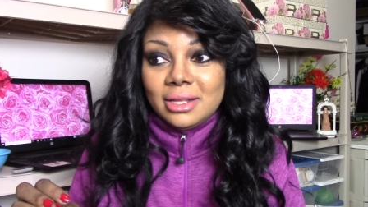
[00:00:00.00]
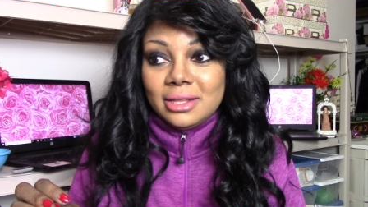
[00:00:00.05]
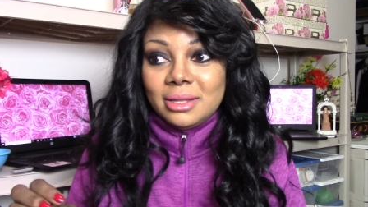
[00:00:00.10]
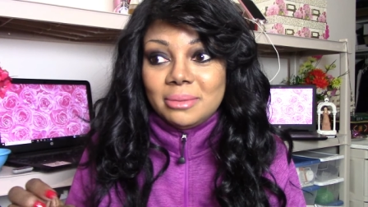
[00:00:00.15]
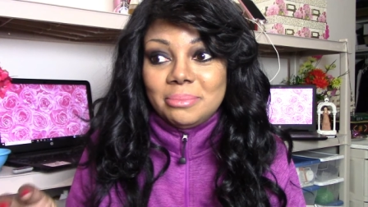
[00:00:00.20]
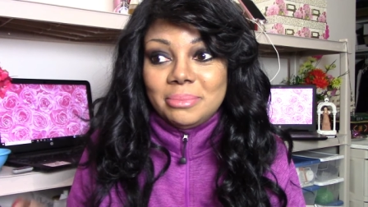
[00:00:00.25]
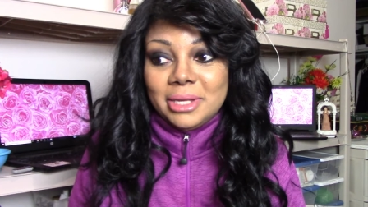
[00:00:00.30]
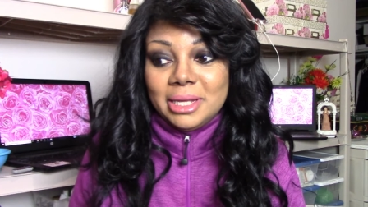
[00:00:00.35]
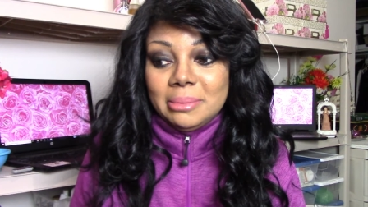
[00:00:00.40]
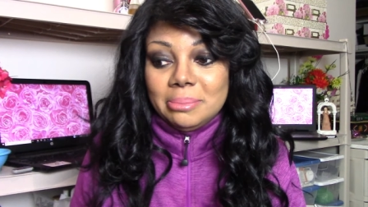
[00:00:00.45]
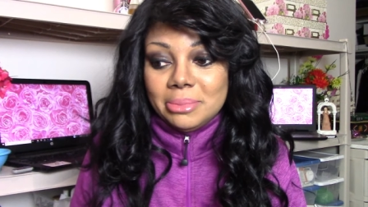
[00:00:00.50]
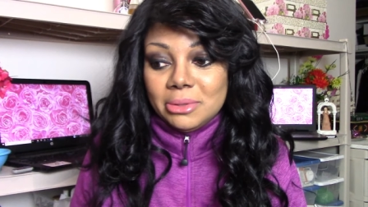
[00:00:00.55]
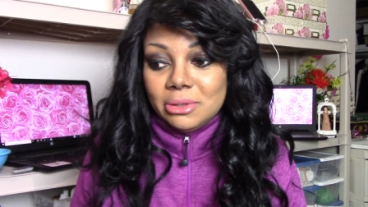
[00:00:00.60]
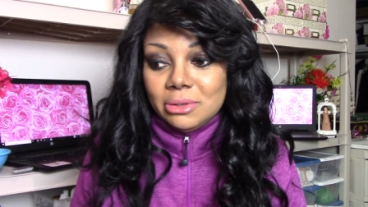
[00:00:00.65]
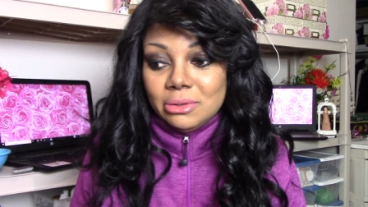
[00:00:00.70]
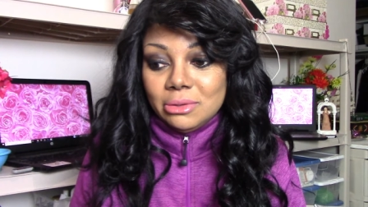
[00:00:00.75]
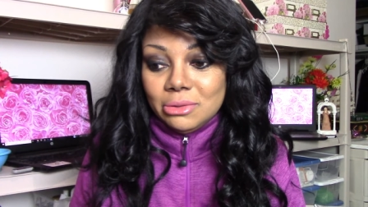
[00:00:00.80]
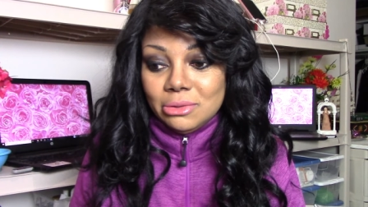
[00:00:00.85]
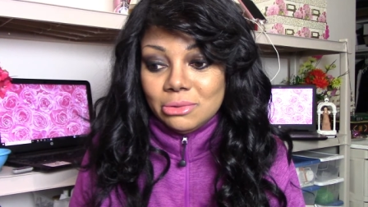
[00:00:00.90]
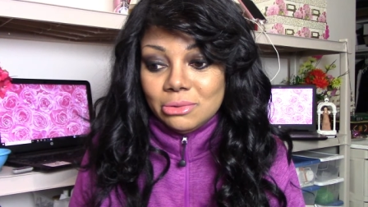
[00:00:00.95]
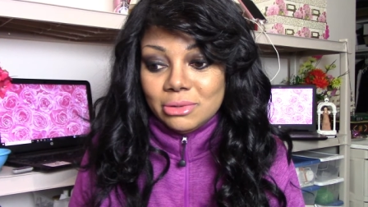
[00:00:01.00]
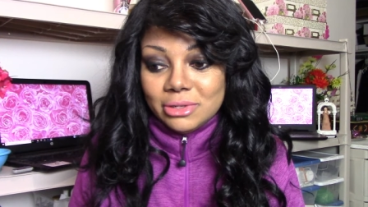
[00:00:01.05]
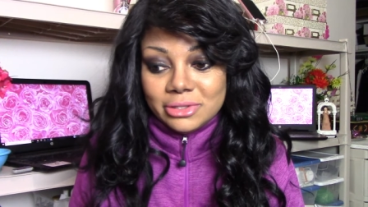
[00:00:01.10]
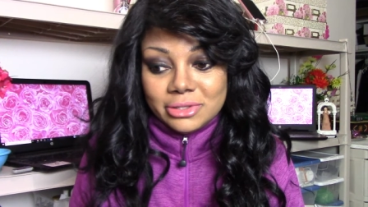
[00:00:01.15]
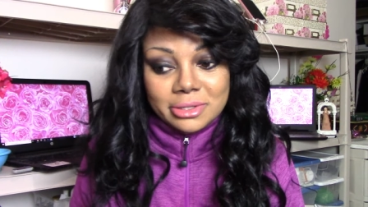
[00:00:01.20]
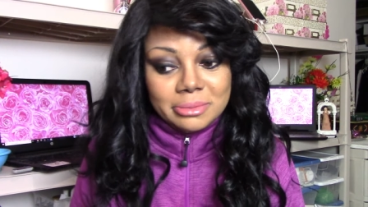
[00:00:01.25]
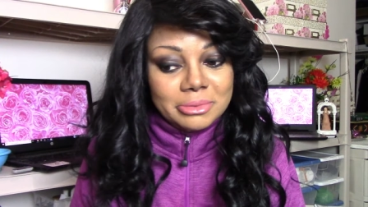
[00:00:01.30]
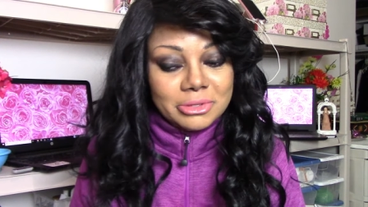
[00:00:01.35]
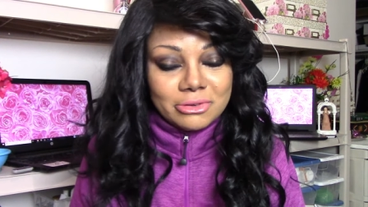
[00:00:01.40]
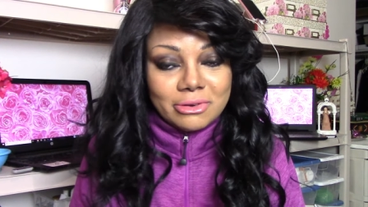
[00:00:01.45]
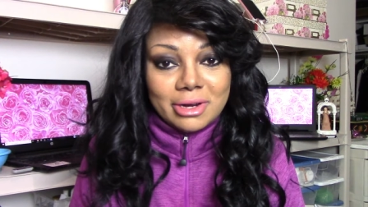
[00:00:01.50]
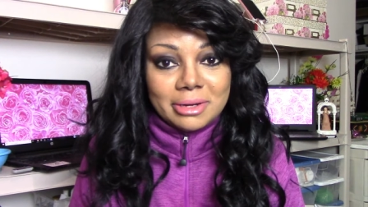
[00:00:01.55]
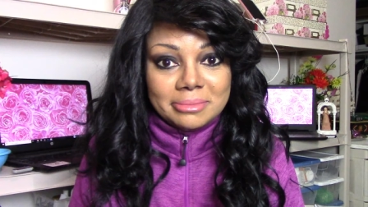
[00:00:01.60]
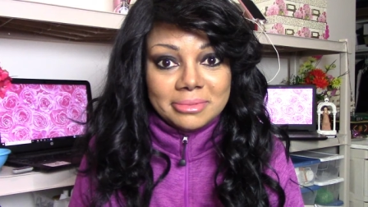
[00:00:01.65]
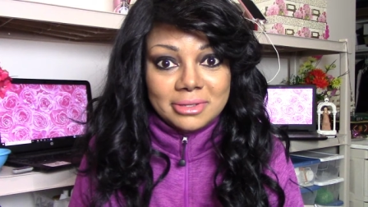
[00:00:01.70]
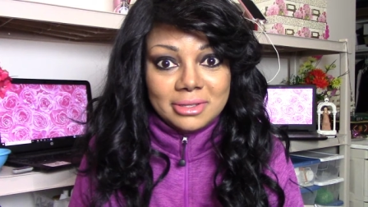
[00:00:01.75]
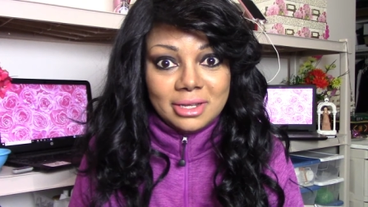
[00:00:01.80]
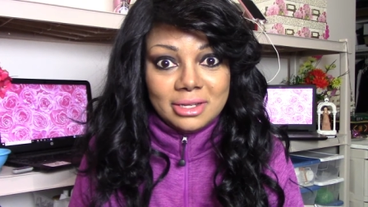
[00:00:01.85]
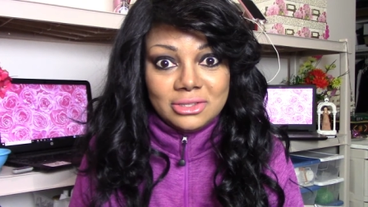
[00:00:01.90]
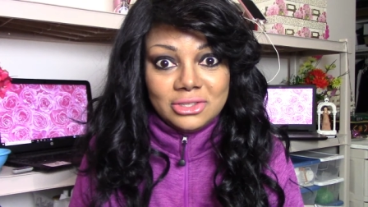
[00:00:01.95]
the people who are
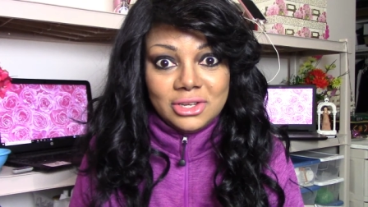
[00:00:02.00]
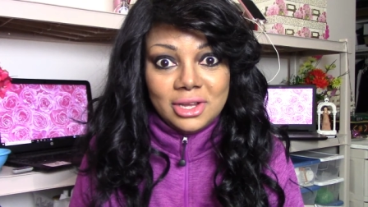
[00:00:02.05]
subscribed to that